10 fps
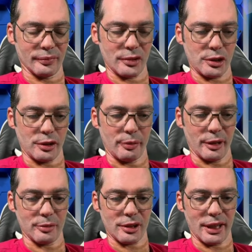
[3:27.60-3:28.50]
Should be
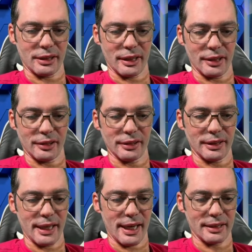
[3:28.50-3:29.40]
able to get higher than
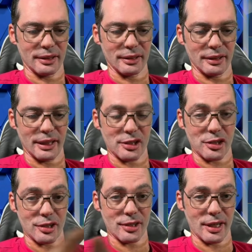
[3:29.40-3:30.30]
that. Let's
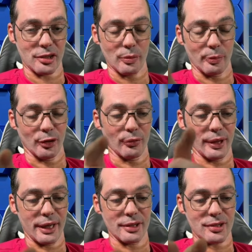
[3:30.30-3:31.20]
just take Super
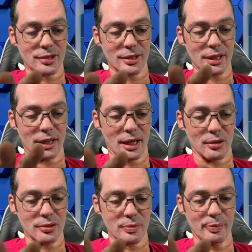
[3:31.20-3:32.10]
Raids
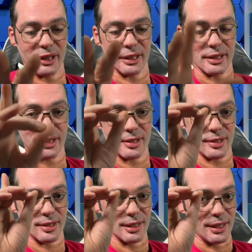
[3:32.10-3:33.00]
out
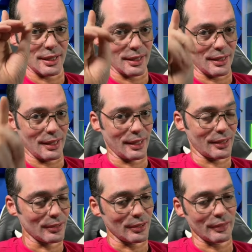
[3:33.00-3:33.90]
because I
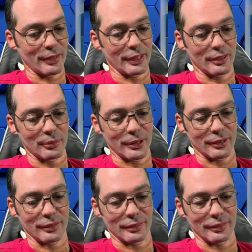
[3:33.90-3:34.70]
don't know if I'm gonna win.